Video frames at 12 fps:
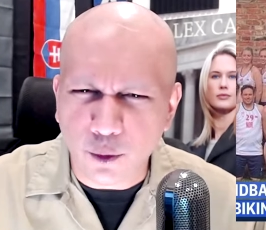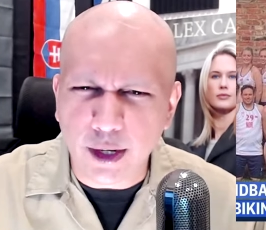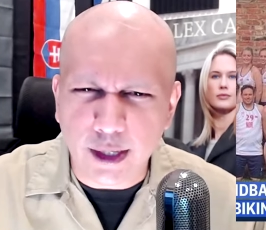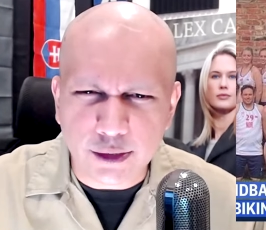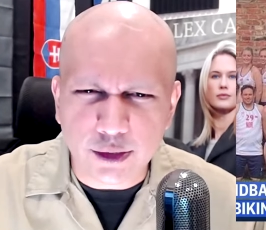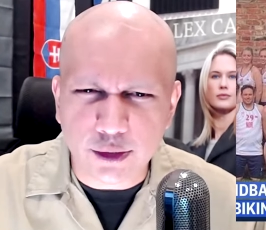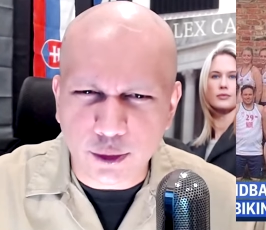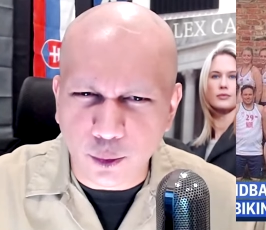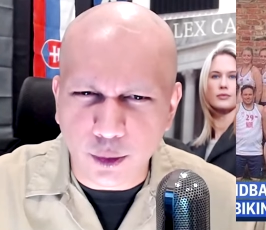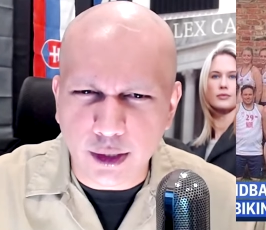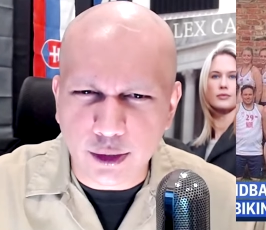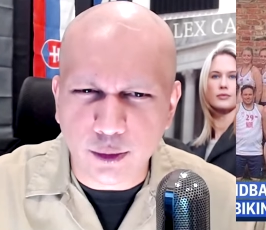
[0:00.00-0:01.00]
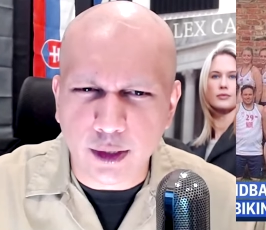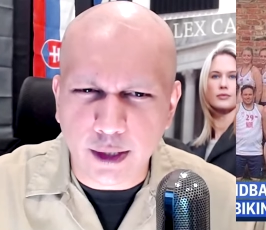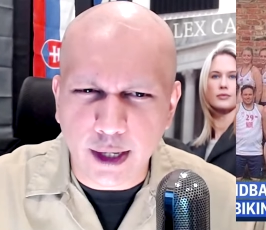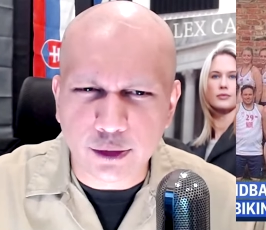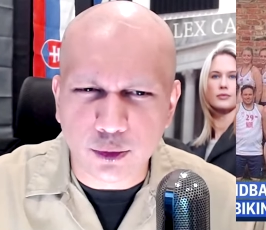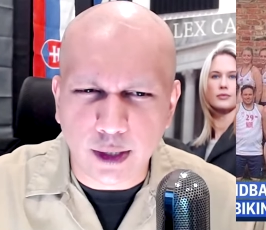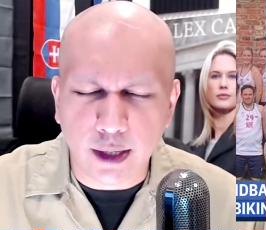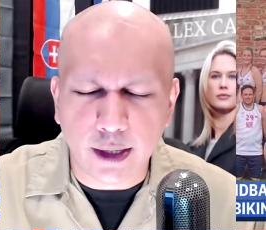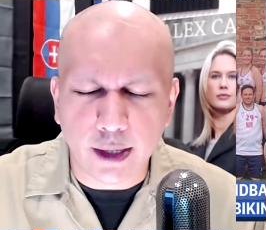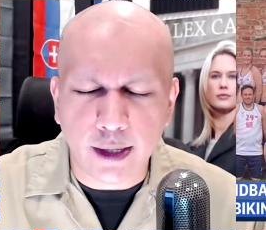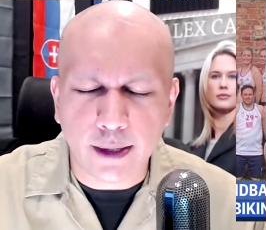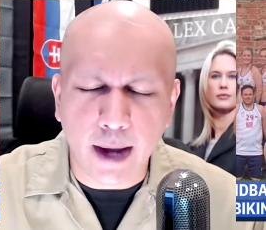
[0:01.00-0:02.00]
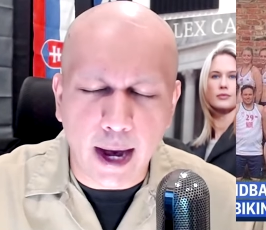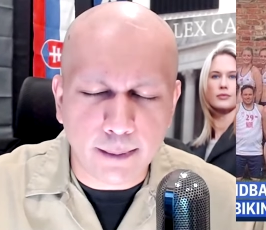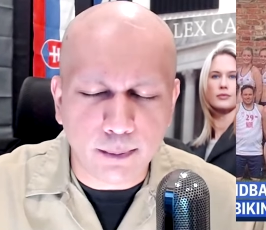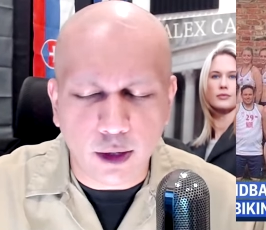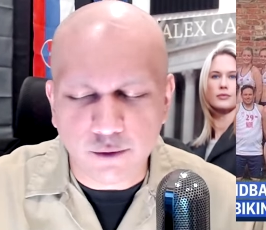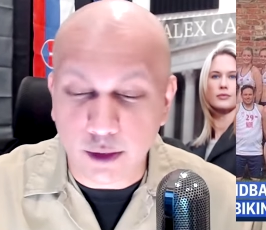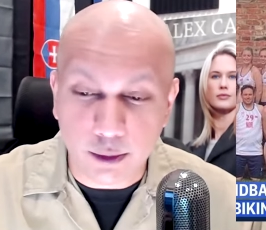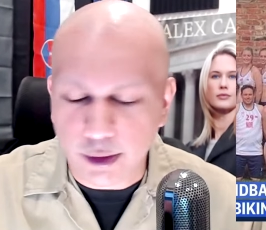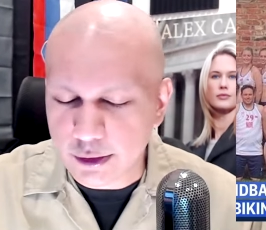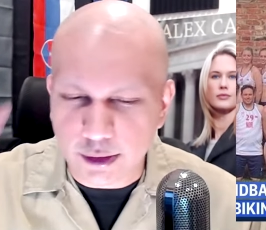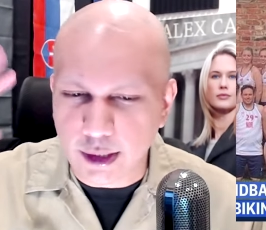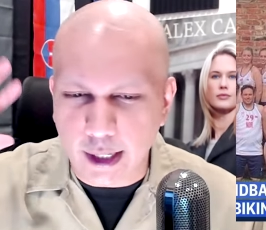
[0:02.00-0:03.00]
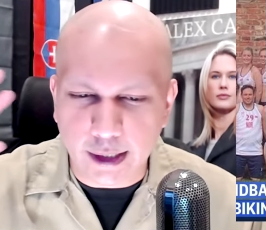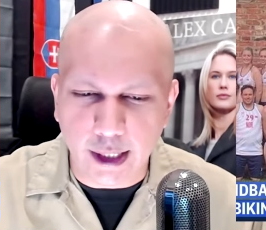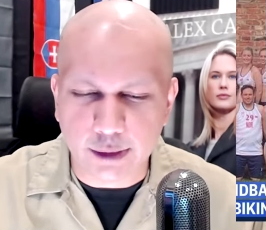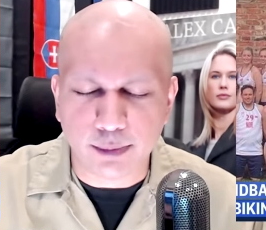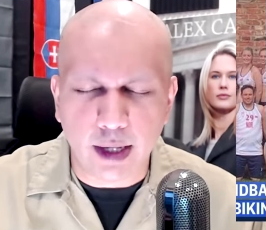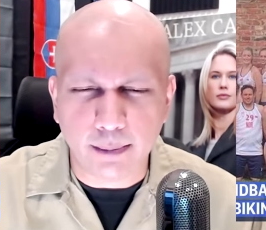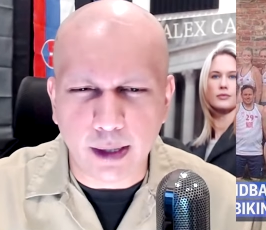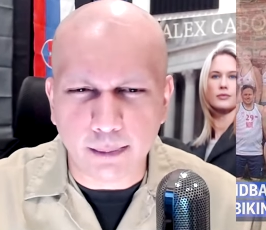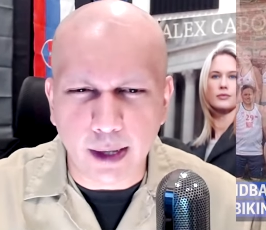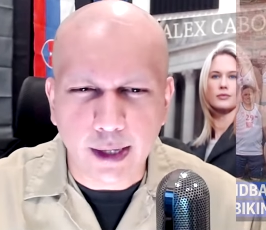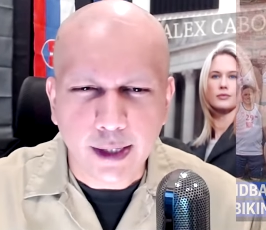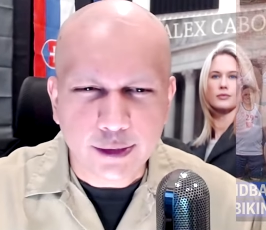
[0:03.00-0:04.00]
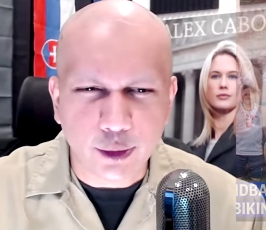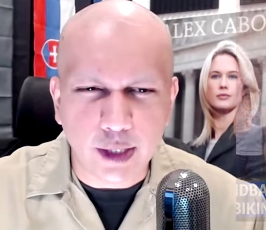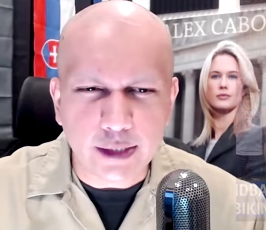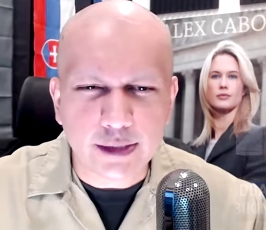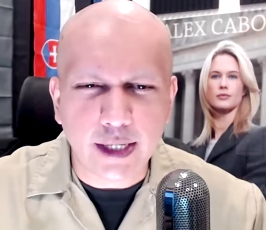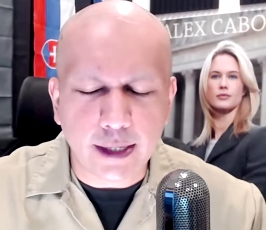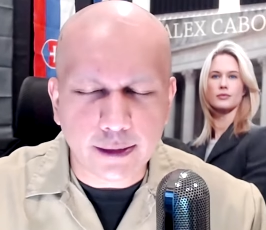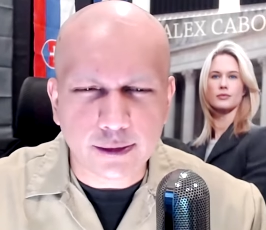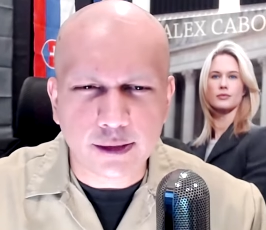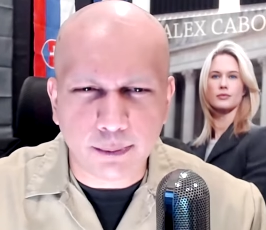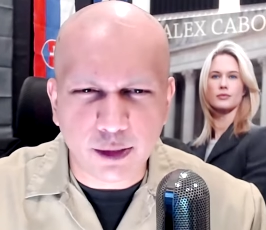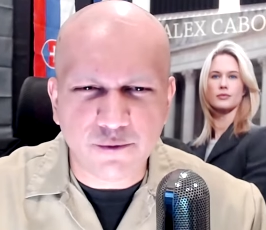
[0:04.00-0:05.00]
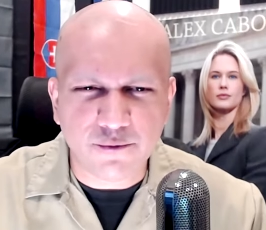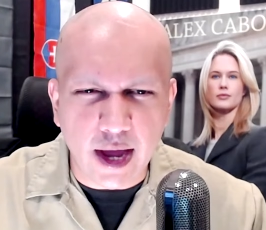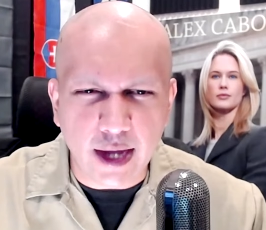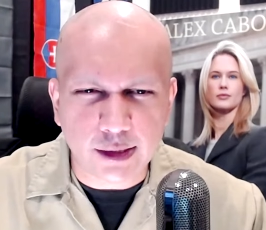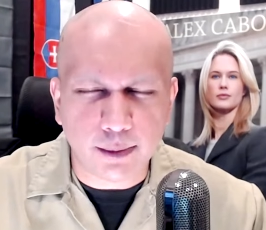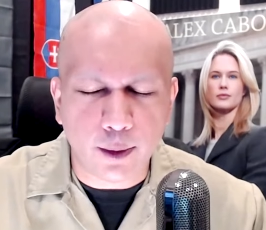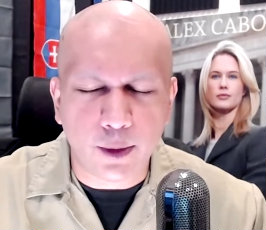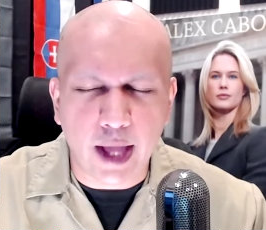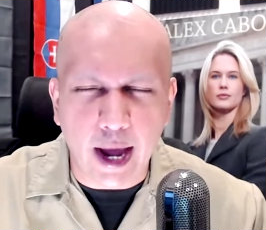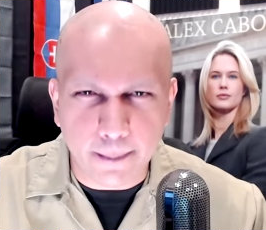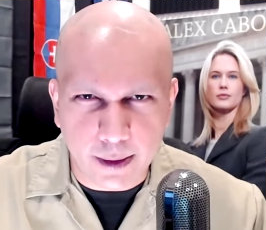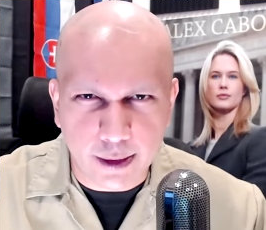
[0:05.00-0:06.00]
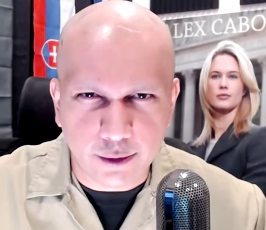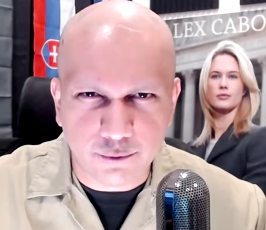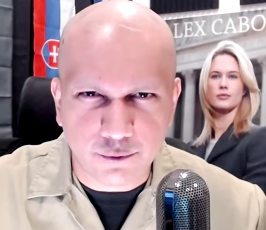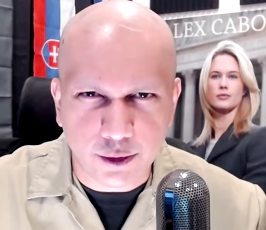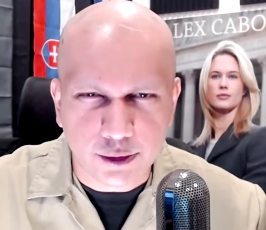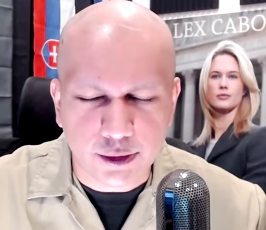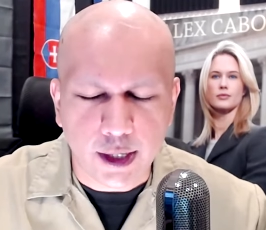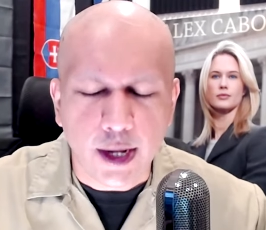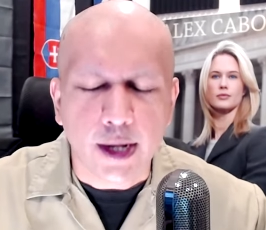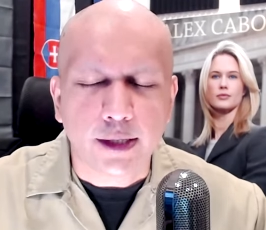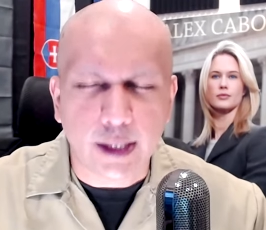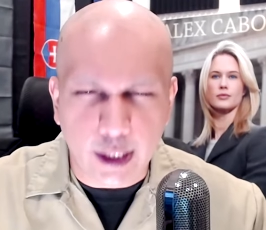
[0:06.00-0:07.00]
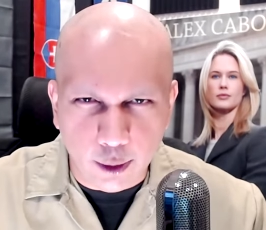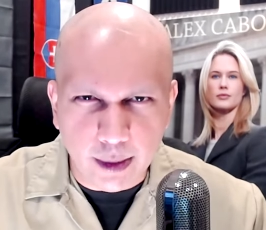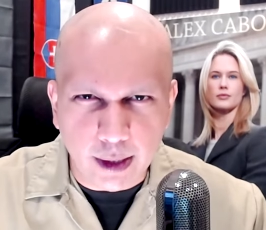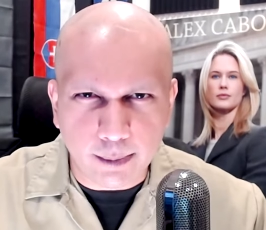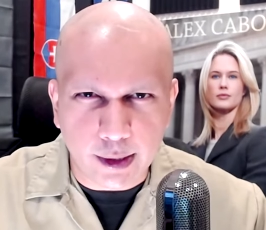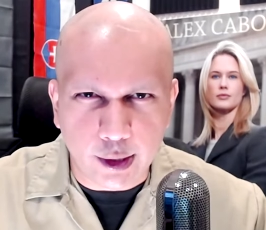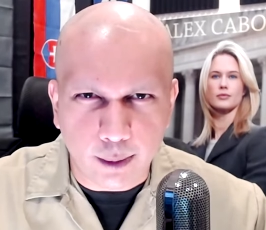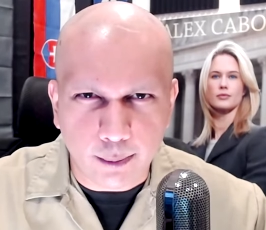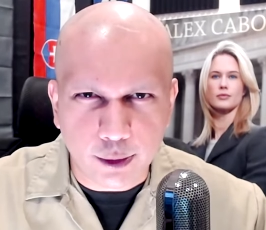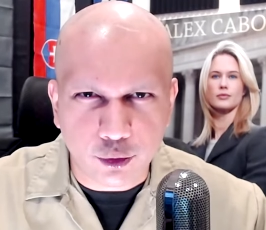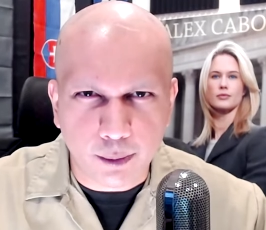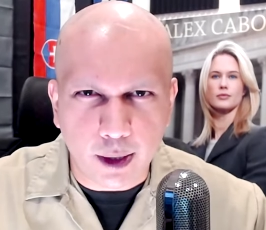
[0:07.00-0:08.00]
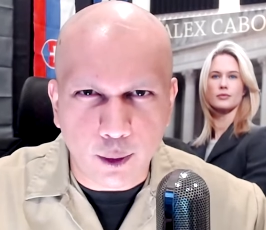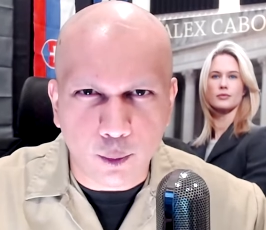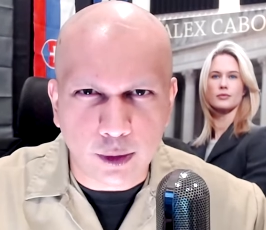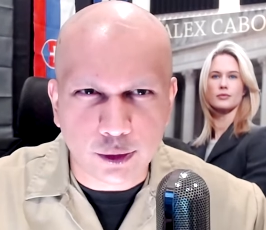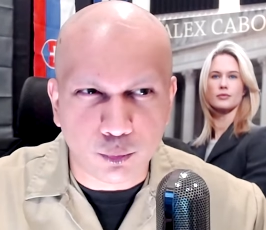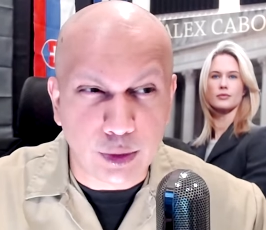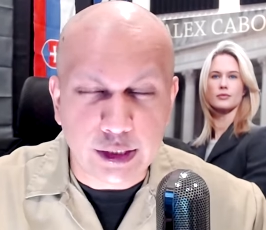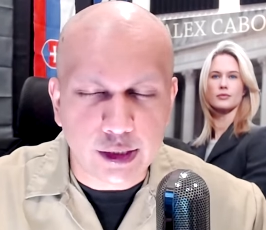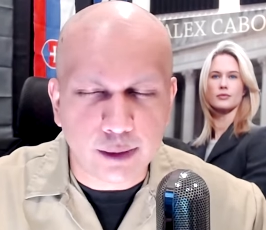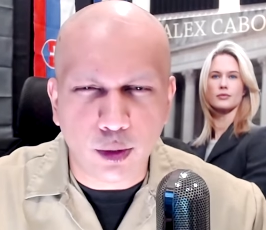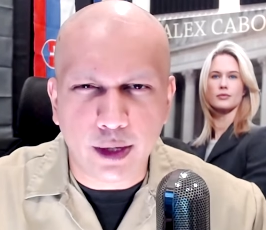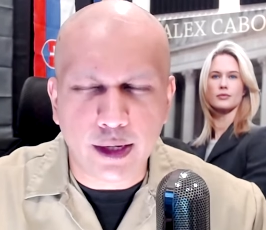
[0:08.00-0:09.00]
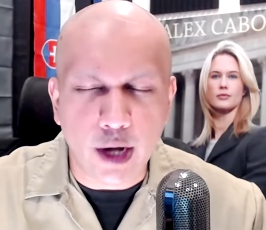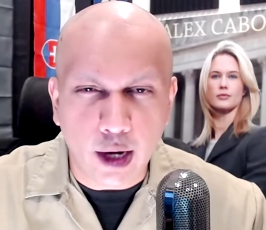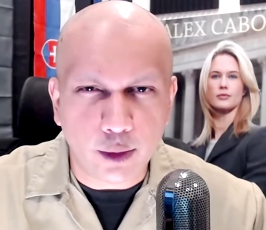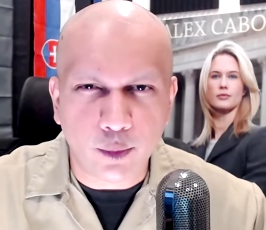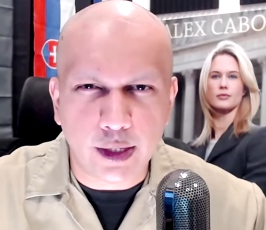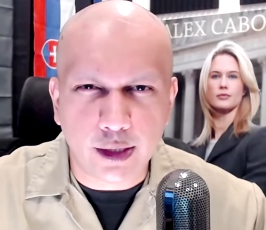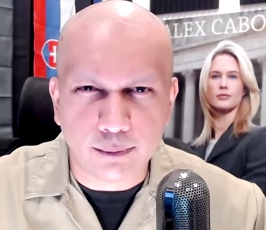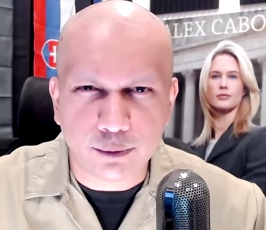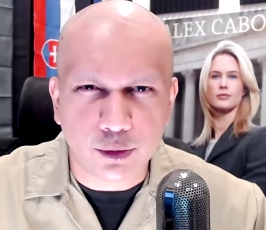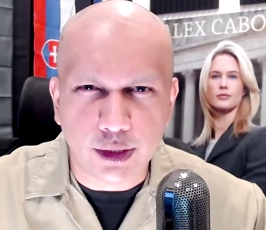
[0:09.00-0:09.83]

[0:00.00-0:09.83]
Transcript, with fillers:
Speaker 1: inches according to International Handball Federation guidelines, blah, blah, blah. So let's get some of the facts about what happened here first, then I'll make my commentary about what's reasonable and not when it comes to these